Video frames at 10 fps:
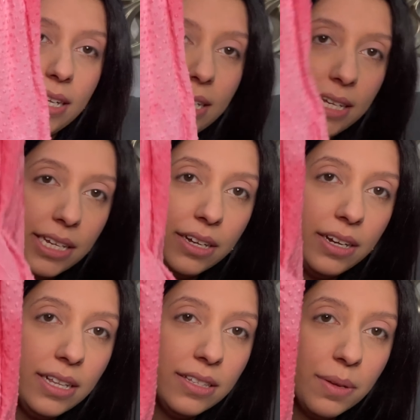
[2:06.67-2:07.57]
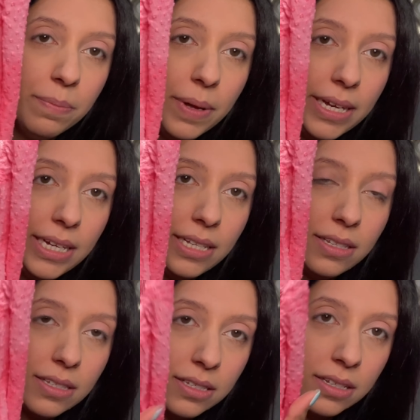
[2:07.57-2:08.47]
and some
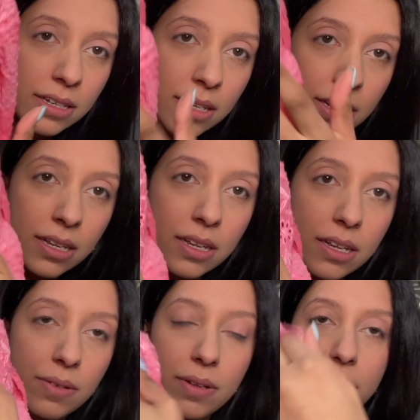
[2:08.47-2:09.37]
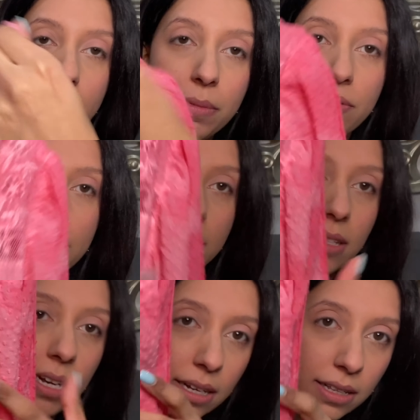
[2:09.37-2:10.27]
buttons. Well, let me fix the
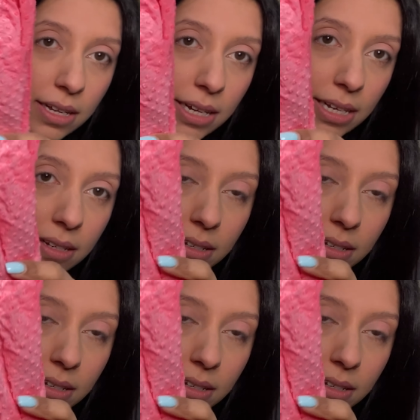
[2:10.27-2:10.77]
neckline.